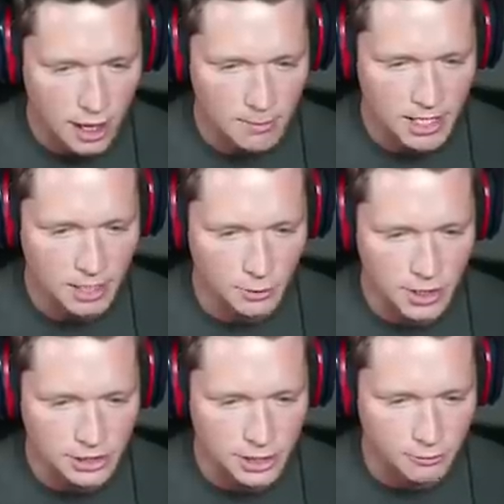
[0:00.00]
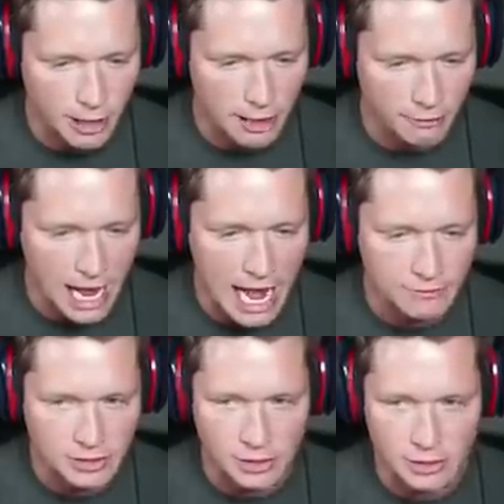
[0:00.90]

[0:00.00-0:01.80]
I'm going to get a reach-in foul if I have to.